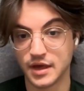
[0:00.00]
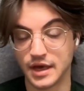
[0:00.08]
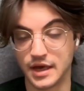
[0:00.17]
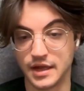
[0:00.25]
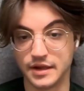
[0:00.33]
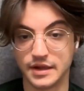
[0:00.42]

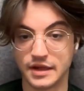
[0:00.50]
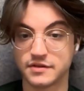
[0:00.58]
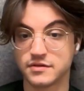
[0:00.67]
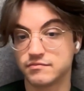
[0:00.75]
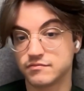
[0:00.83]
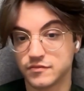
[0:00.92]
and
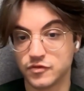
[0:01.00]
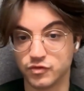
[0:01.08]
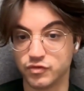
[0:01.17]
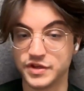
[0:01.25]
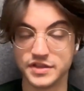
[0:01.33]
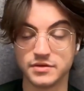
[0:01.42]
that's
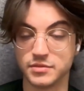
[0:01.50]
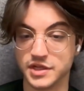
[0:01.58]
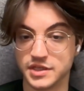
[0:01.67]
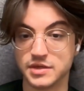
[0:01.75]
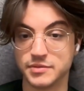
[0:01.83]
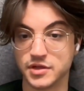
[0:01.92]

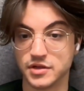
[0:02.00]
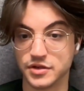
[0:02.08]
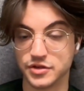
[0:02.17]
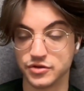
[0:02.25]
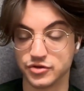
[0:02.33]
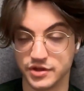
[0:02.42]
reasonably
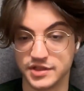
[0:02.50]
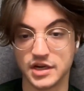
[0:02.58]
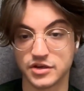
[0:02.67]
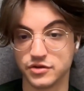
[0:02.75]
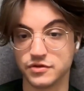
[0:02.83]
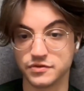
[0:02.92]
similar to
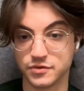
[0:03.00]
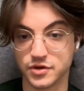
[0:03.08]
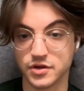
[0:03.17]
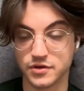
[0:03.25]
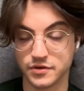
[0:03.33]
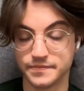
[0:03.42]
transactional's
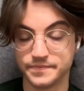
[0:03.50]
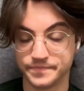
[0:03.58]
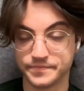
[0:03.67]
workload.